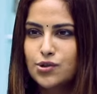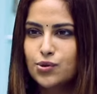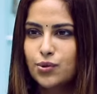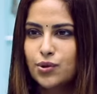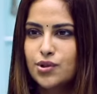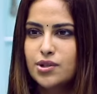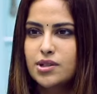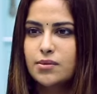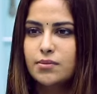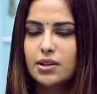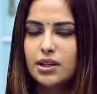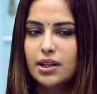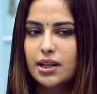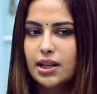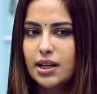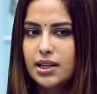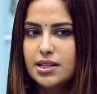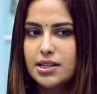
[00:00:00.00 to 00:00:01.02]
years old or
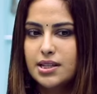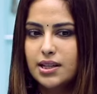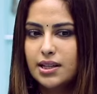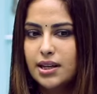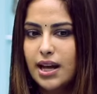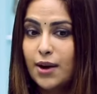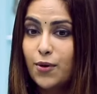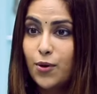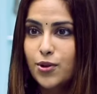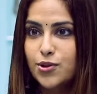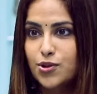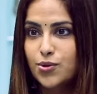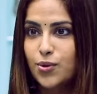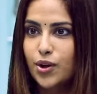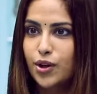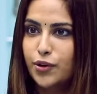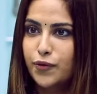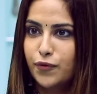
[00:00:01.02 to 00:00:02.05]
something and I said, I
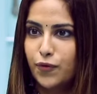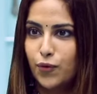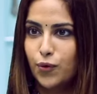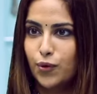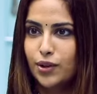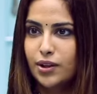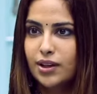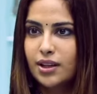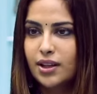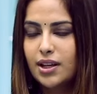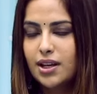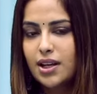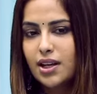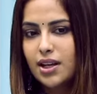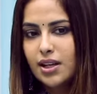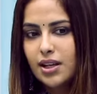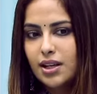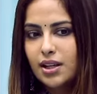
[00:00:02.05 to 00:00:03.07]
also want a phone.
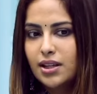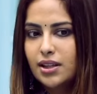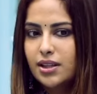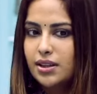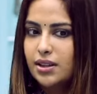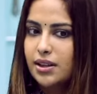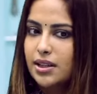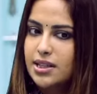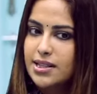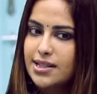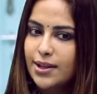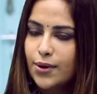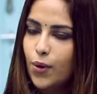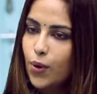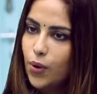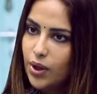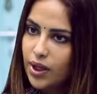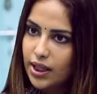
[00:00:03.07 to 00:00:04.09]
They
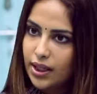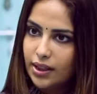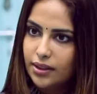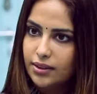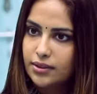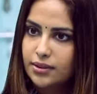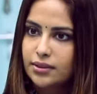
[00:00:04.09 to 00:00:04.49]
said, okay,